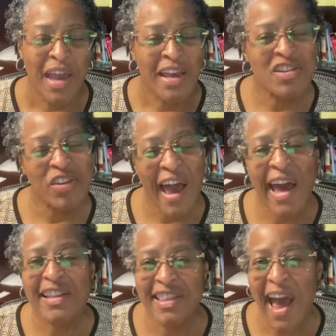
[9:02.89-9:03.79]
So
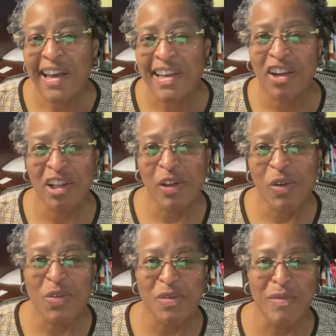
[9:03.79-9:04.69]
that, that
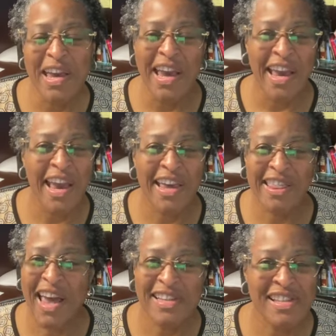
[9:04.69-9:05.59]
clues me in
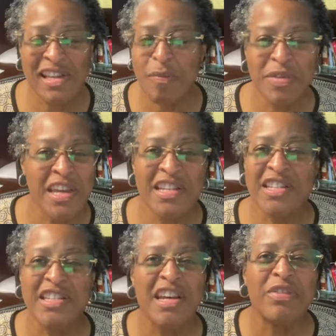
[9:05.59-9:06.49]
that something
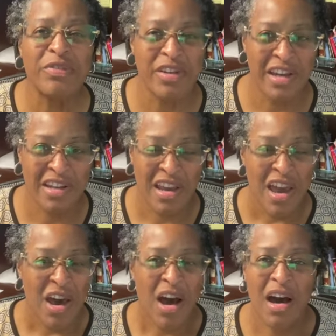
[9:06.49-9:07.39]
different
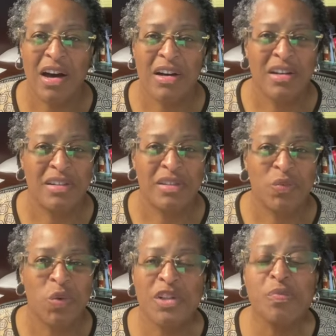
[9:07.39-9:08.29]
uh,
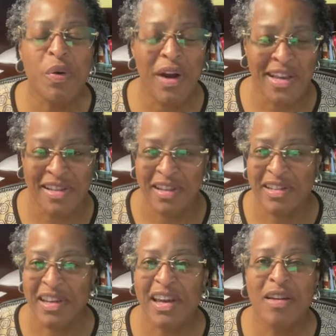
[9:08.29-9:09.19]
was present
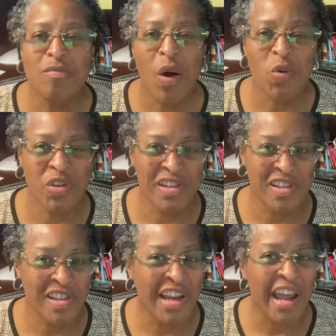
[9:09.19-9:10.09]
in
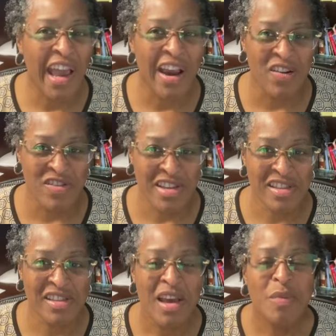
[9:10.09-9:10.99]
Moses and
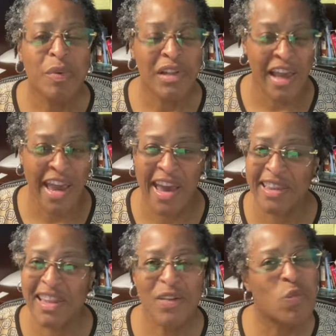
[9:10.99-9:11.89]
Aaron's
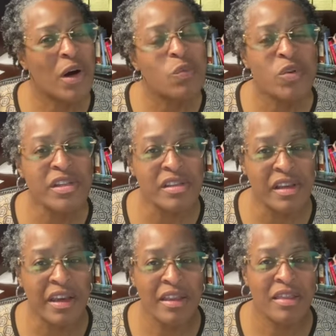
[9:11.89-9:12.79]
plague than what was
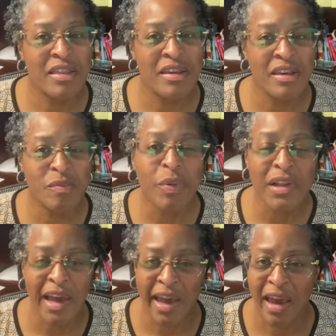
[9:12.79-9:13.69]
in the
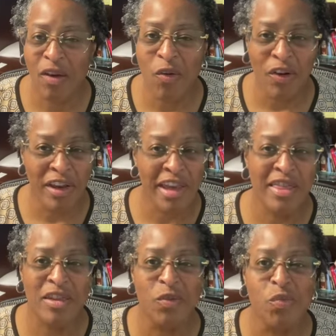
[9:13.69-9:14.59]
plague or
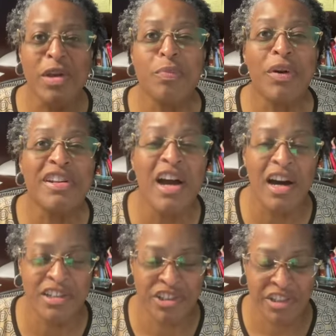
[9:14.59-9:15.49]
in the
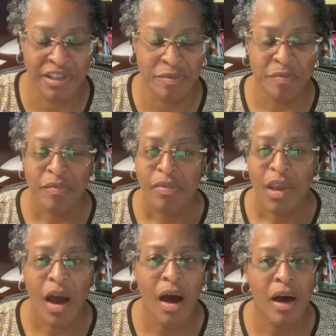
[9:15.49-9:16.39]
reproduction
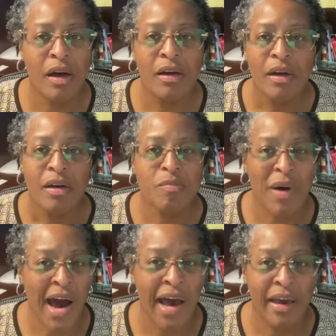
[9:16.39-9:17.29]
uh,
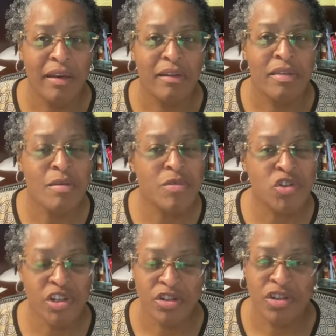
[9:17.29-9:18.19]
by the
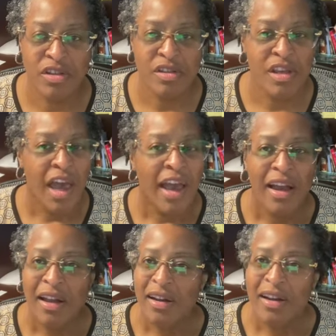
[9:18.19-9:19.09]
magicians.
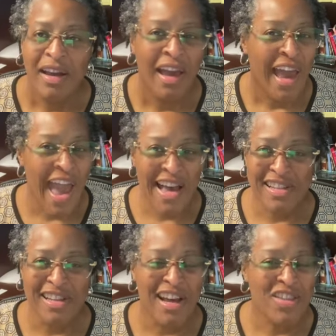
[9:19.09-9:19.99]
As
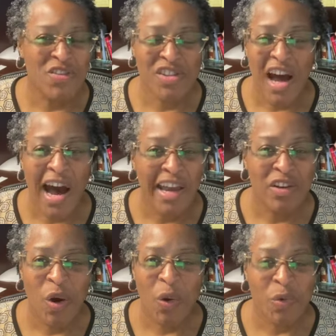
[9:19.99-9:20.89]
another side
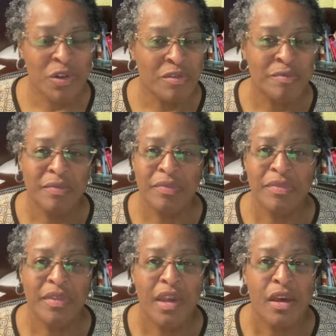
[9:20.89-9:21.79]
note,
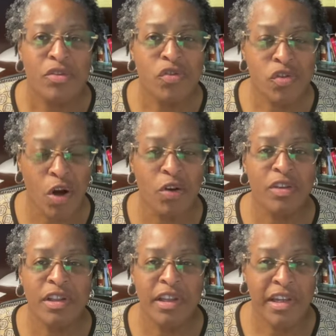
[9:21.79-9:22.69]

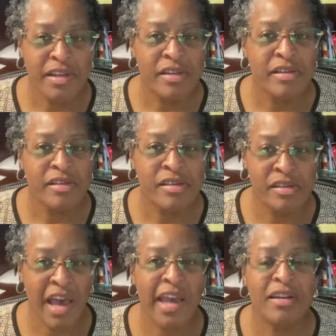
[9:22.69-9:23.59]
certainly
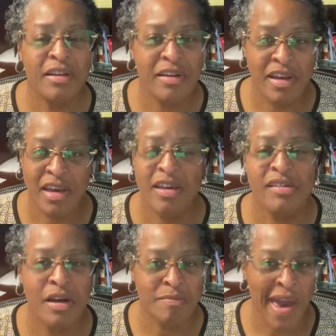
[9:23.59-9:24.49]
Satan
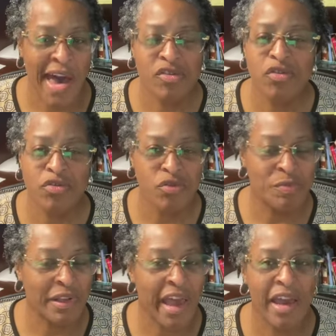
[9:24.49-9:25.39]
is a master
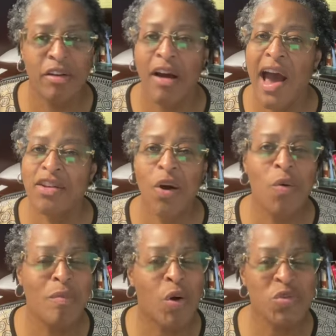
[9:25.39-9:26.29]
duplicator. I know
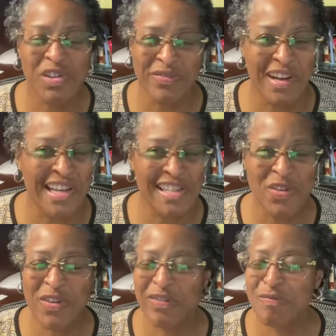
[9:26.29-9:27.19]
most of us
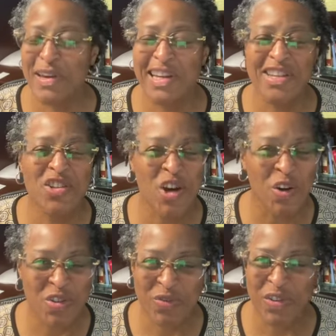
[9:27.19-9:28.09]
who have been in
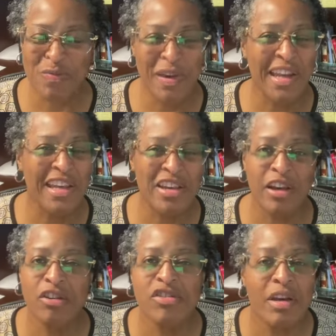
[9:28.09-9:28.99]
church for many
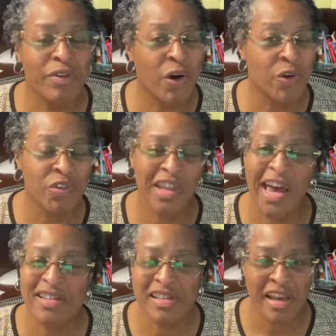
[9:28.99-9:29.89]
years have heard
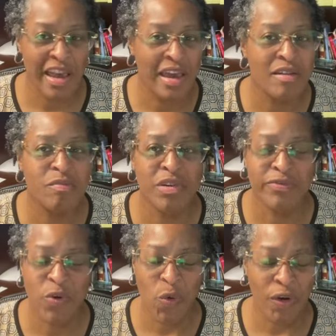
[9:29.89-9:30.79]
that said
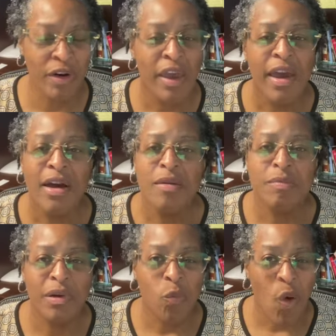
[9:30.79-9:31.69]
before,
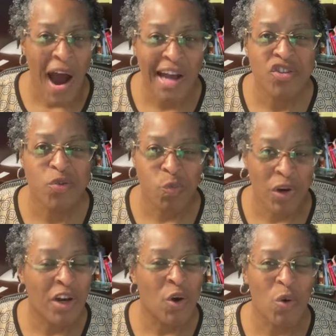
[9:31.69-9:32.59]
but watch
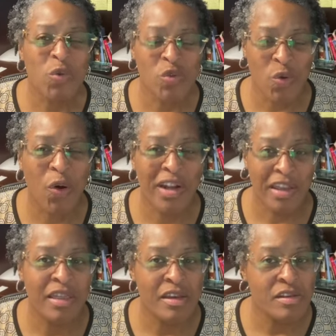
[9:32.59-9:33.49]
what goes on
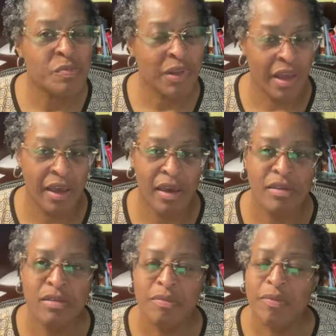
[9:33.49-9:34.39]
in these
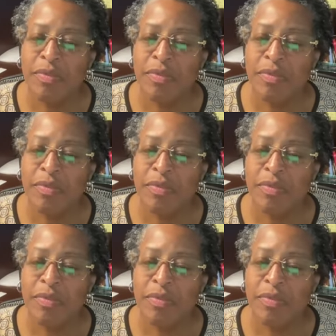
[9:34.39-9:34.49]
plagues.